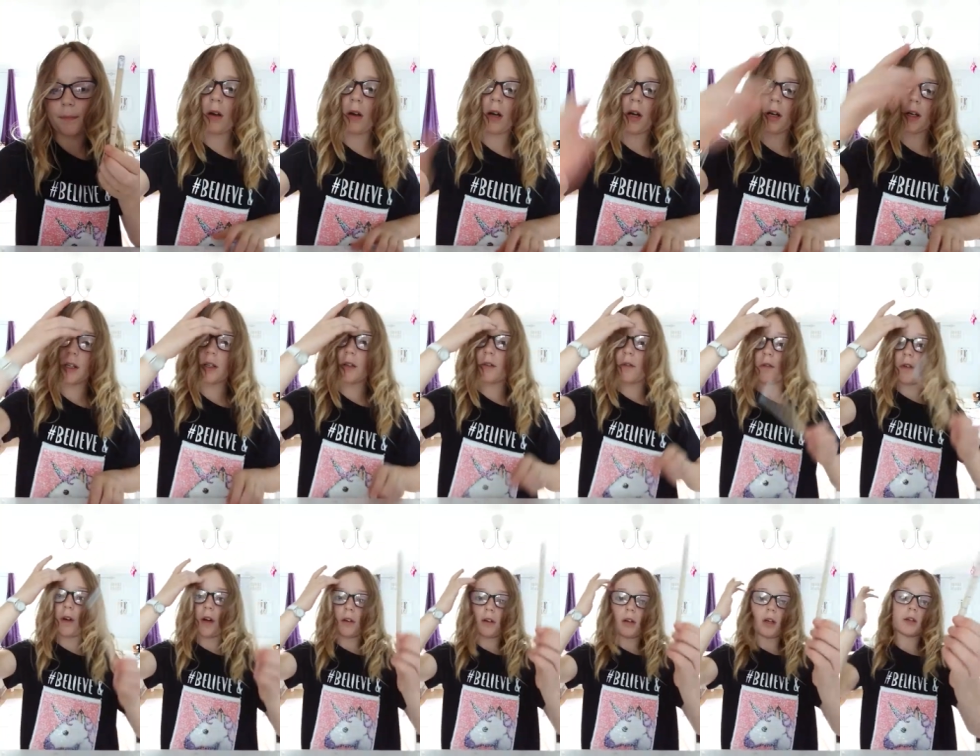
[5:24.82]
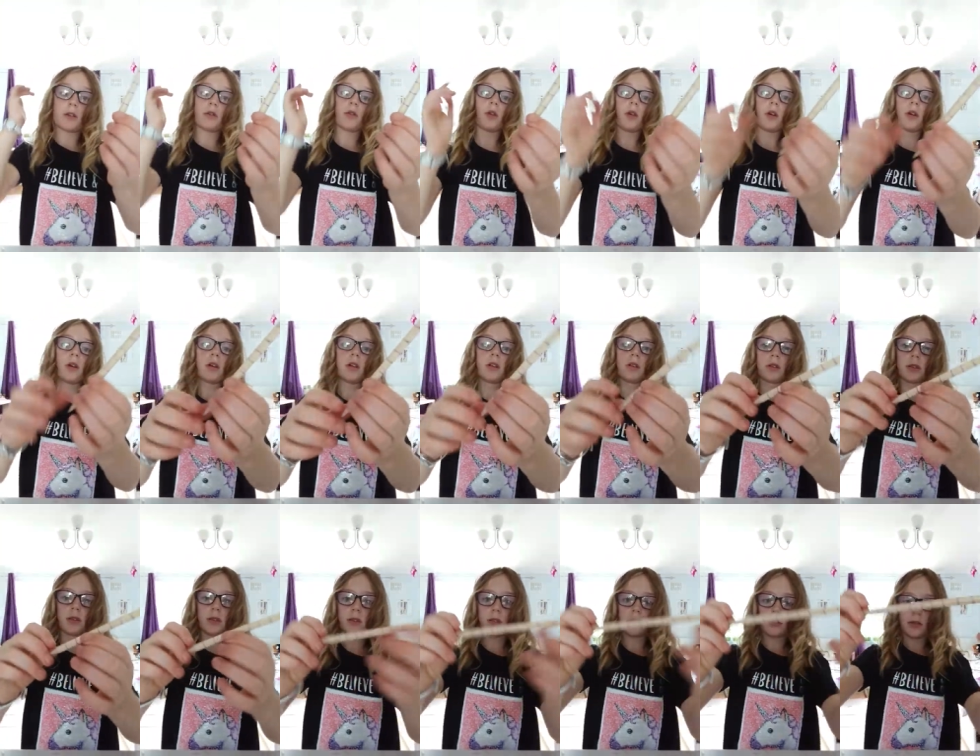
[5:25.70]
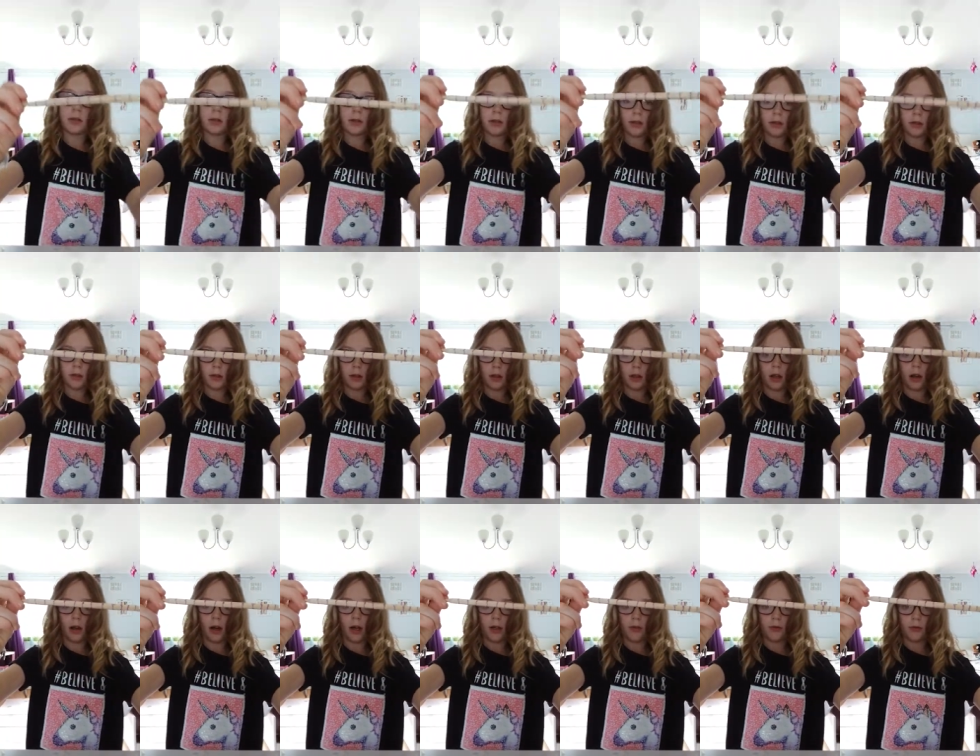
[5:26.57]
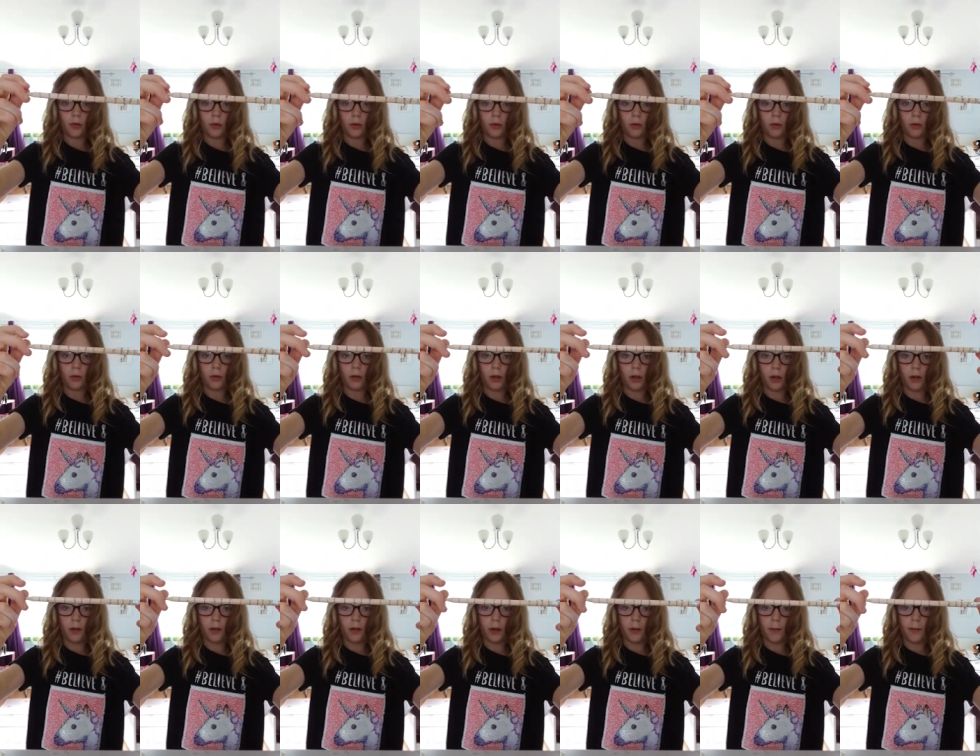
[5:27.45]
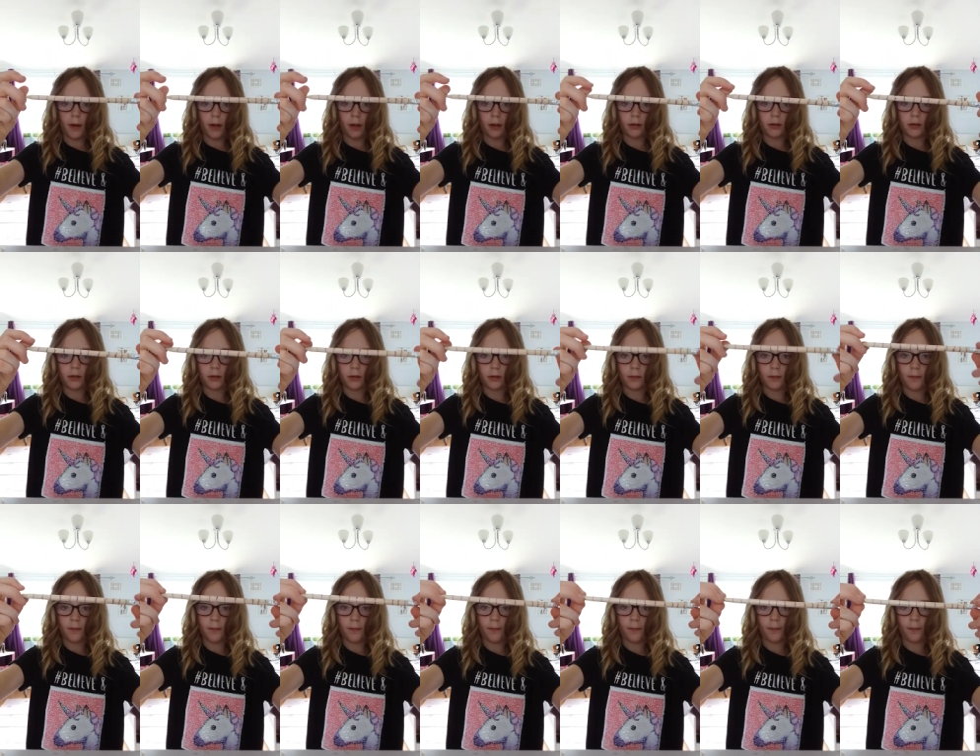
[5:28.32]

I just felt like doing lines all over the pencil.